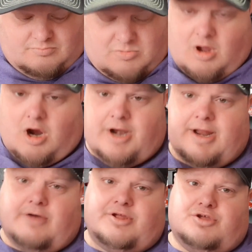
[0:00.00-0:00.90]
alright,
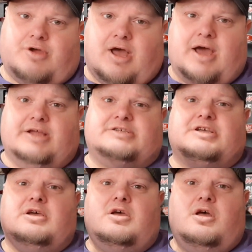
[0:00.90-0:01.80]
now that you guys
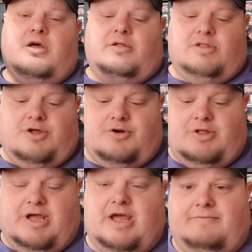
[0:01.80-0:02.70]

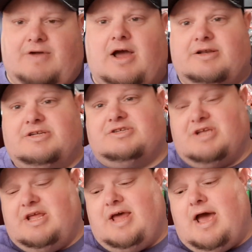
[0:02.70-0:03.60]
literally have gotten to
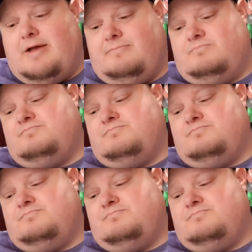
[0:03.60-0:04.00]
see that,